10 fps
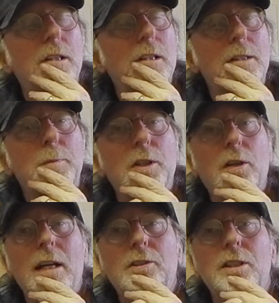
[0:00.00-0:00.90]
this
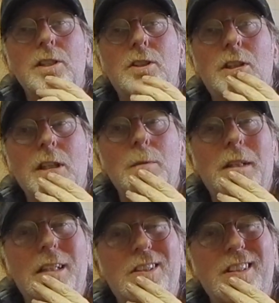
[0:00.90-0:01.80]
progression is good,
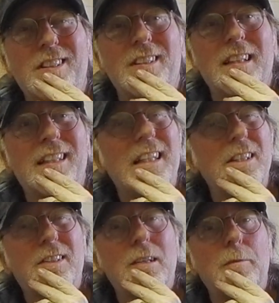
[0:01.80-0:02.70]
but it
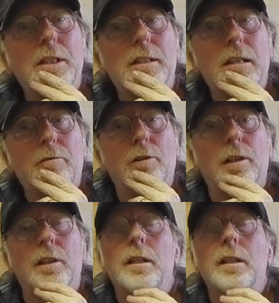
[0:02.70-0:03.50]
needs something different.